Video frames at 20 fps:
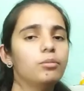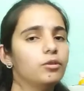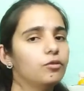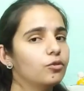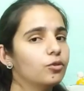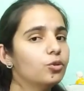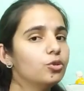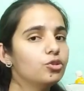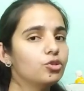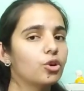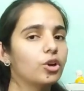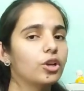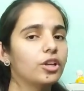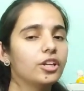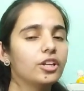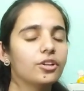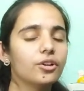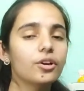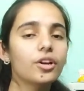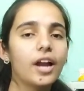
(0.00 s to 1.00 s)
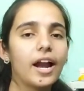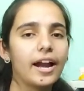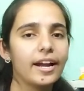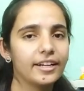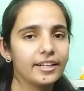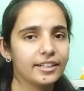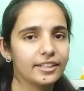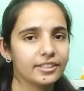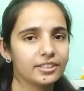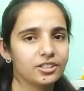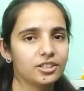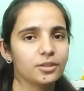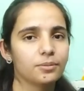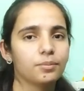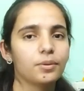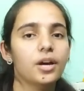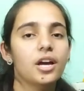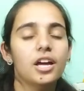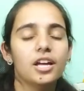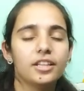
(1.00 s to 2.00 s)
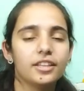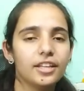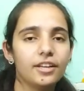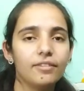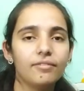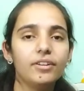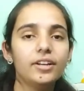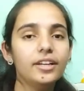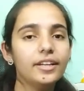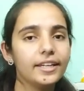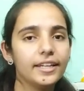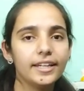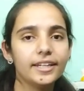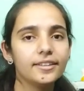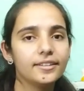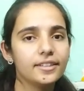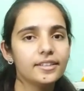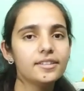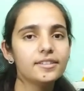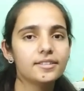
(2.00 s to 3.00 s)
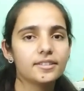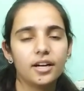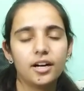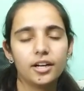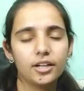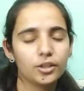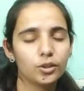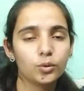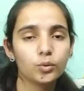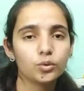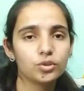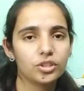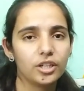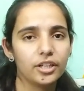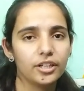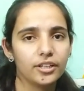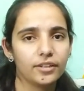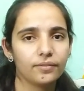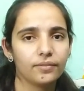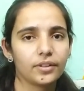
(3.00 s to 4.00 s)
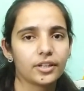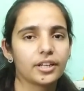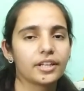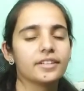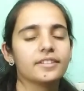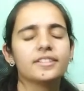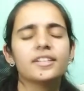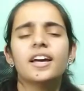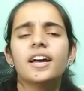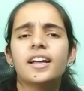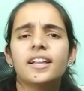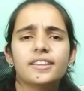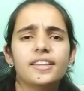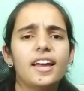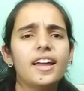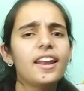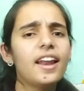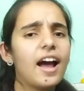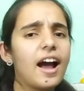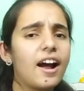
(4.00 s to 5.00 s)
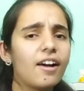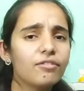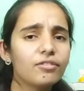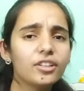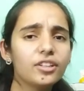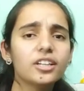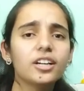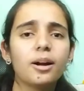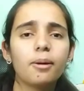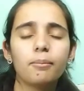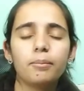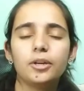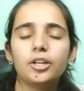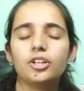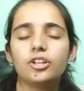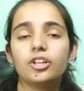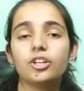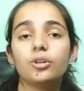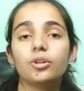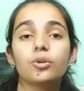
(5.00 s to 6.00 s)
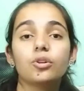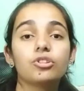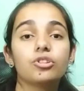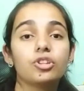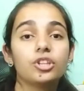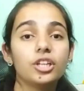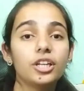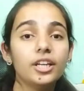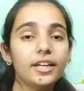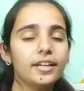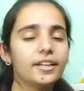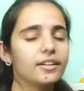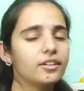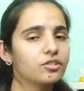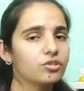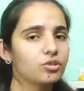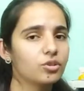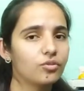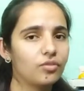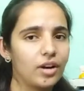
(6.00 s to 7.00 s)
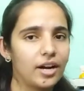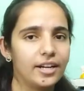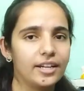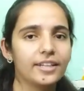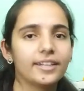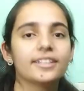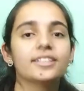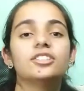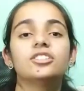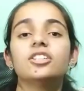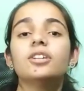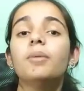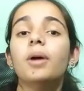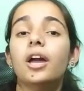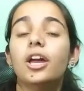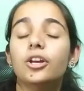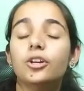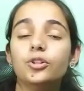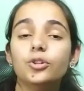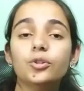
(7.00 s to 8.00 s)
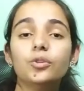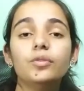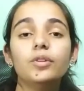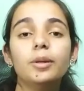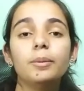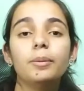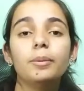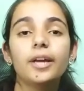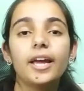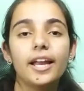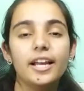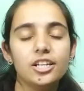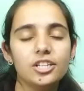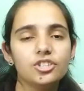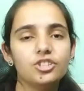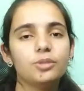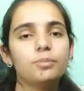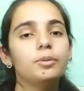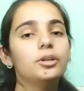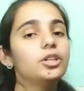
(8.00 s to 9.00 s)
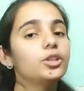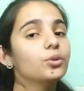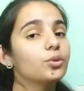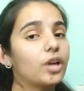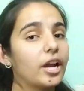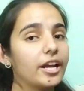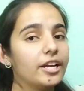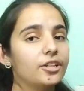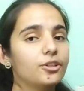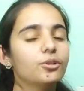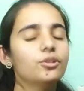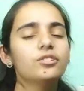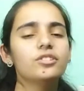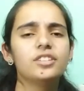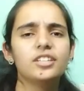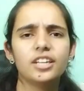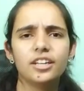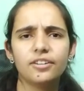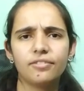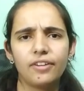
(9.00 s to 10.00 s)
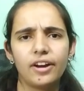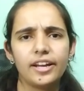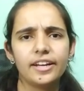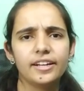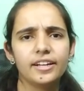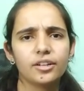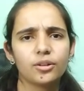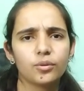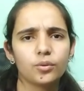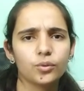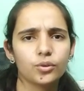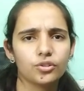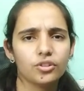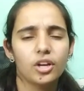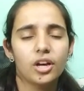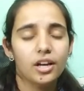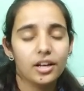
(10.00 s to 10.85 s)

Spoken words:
before joining your articleship. They will need this 2 certificates. Then after completing your 3 years of articleship, you will be eligible to write your CA final course,